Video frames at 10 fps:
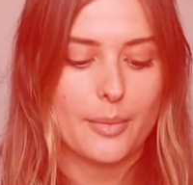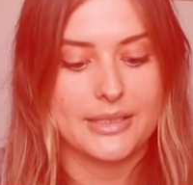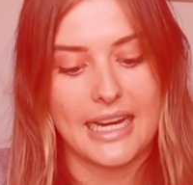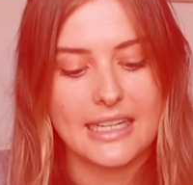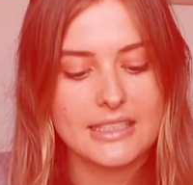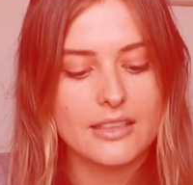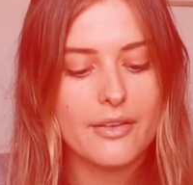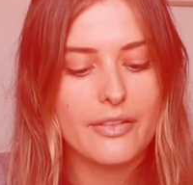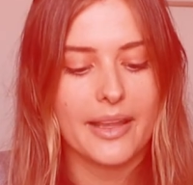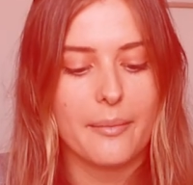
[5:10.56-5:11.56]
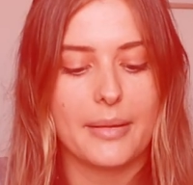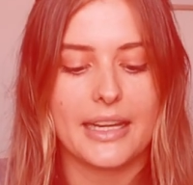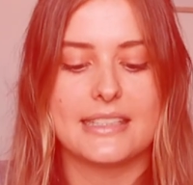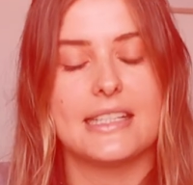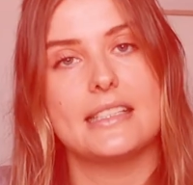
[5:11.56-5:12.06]
are pretending to love him
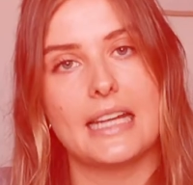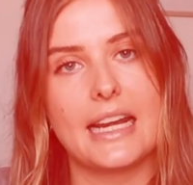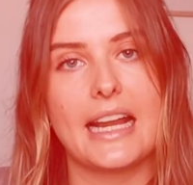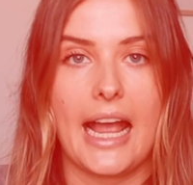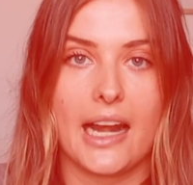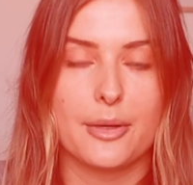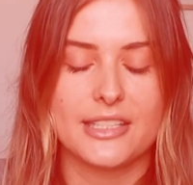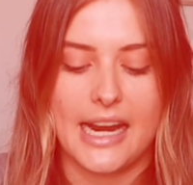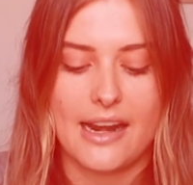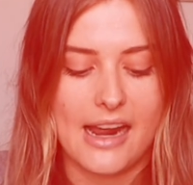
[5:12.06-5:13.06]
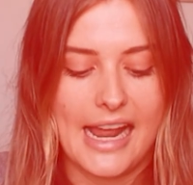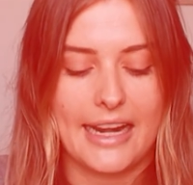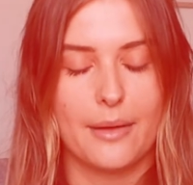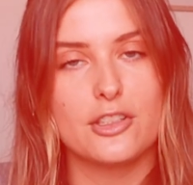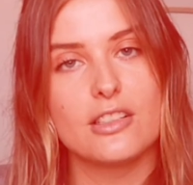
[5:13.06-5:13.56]
because he's dating Hannah Montana
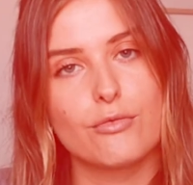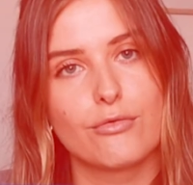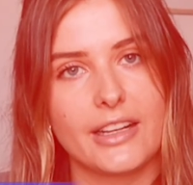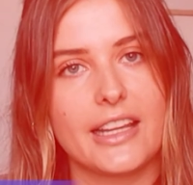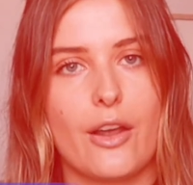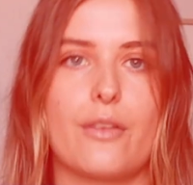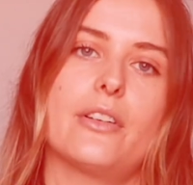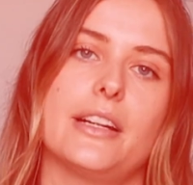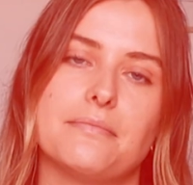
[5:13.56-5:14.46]
and I'm just really over